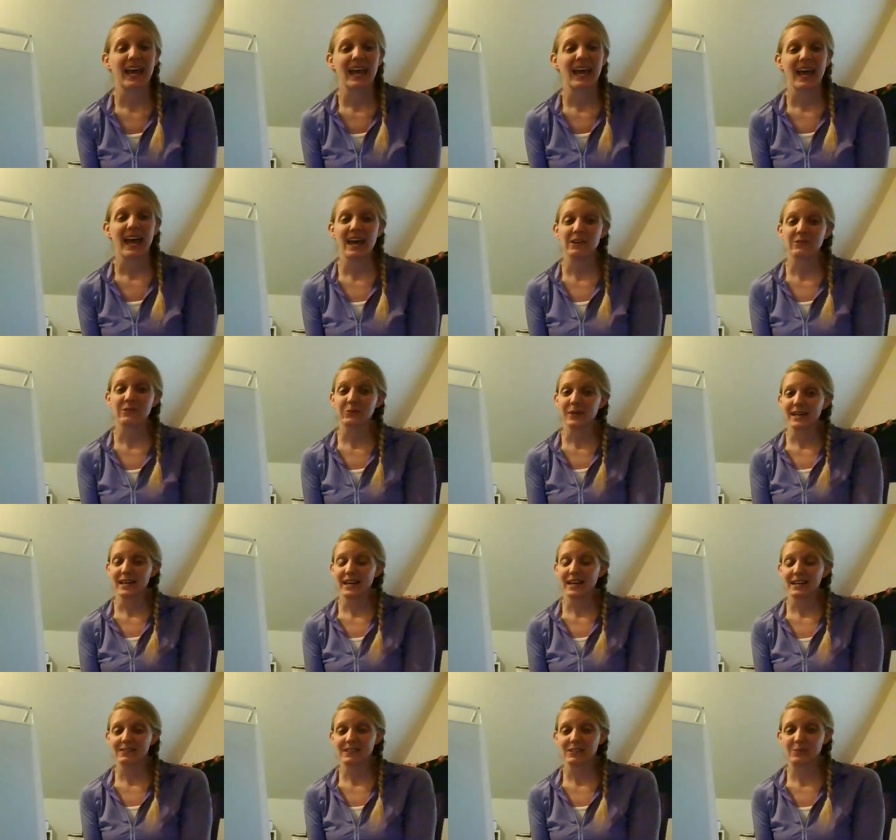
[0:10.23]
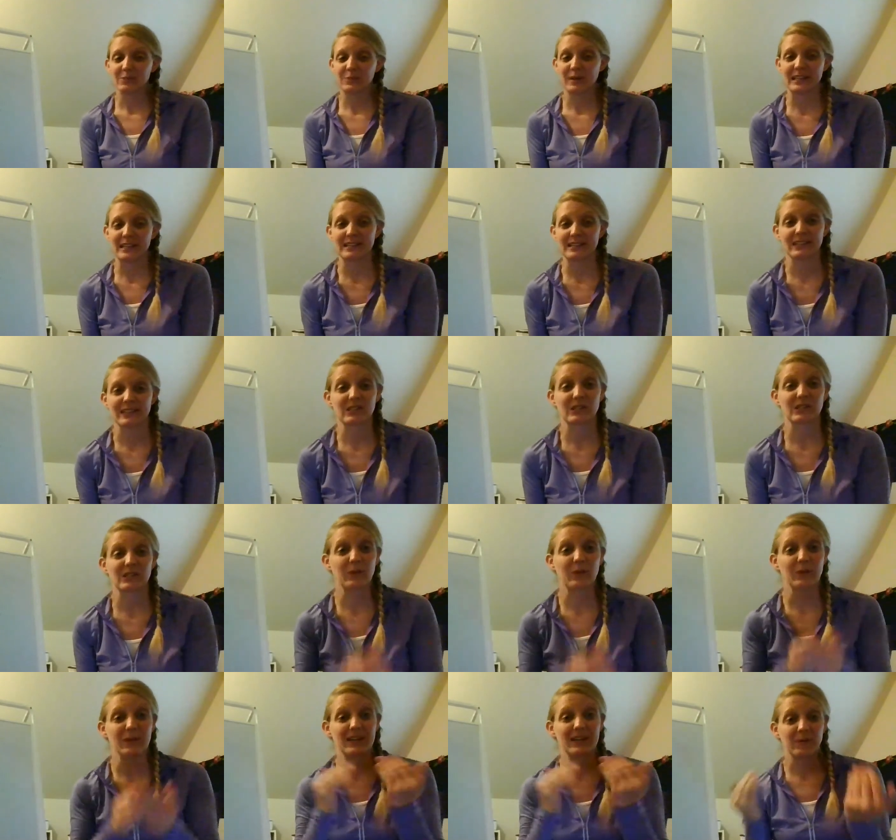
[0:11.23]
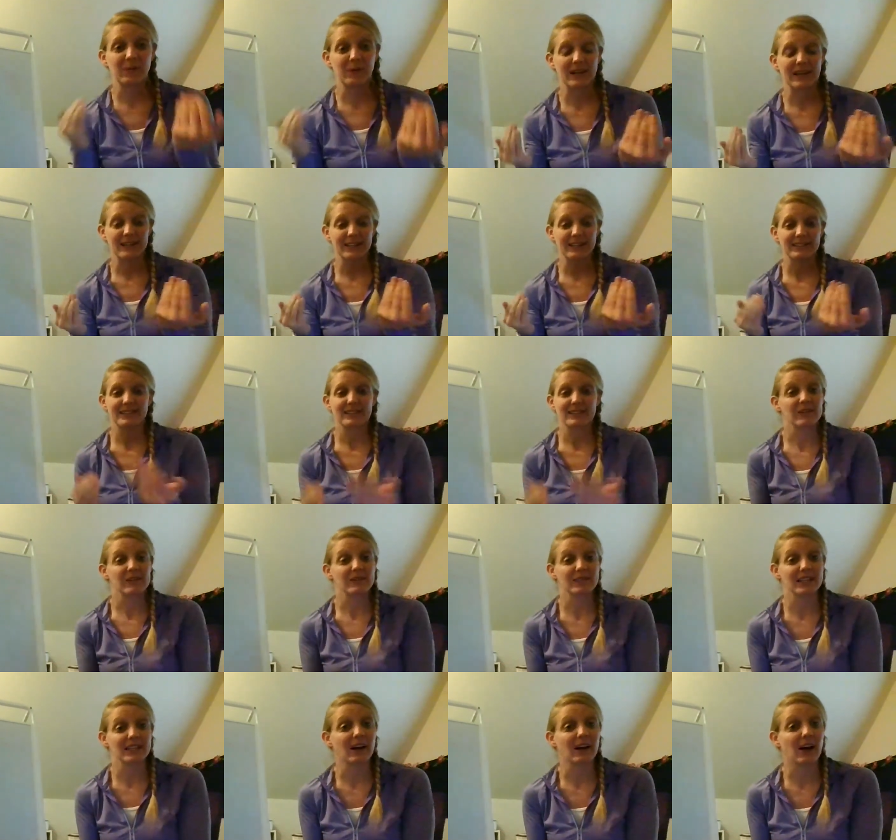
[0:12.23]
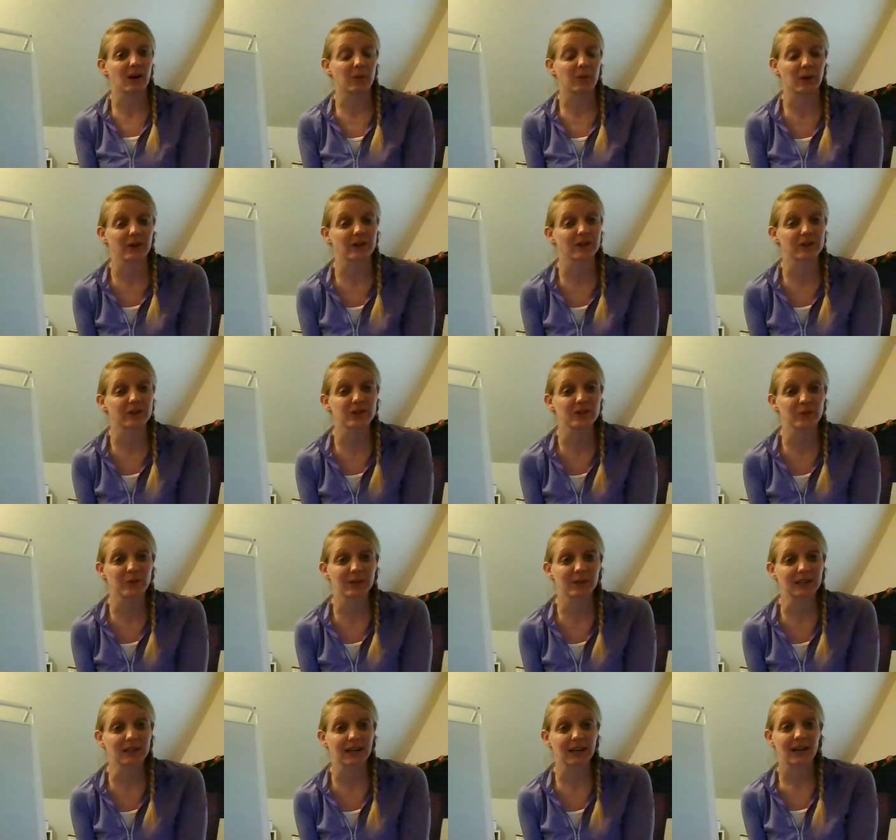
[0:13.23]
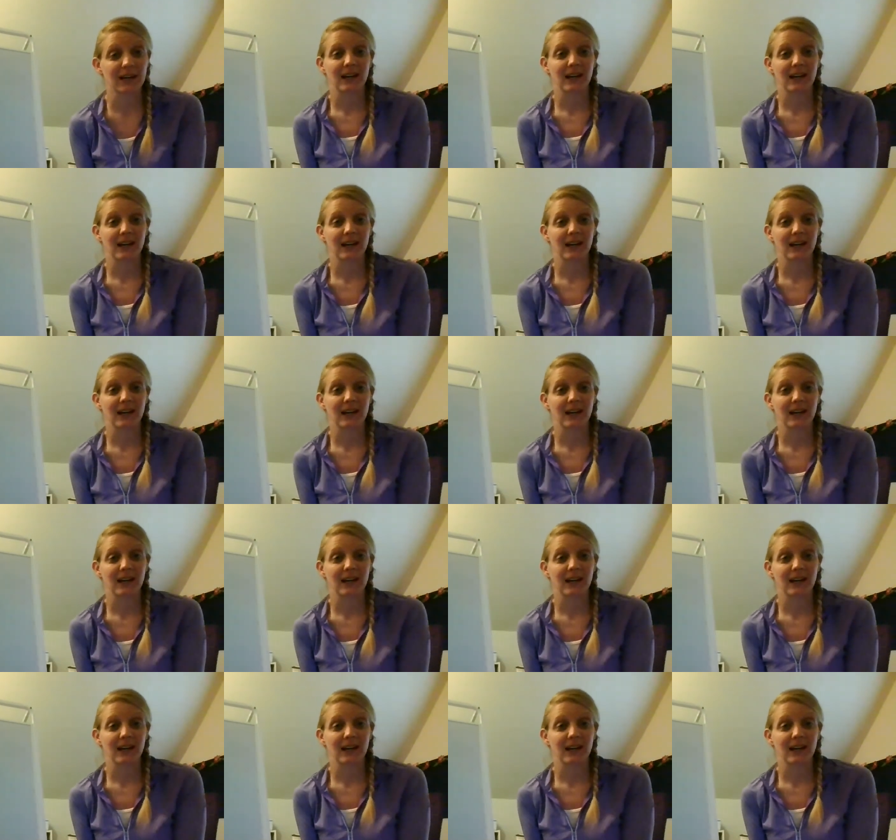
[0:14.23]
And we have spent so many weeks using our Wonders book.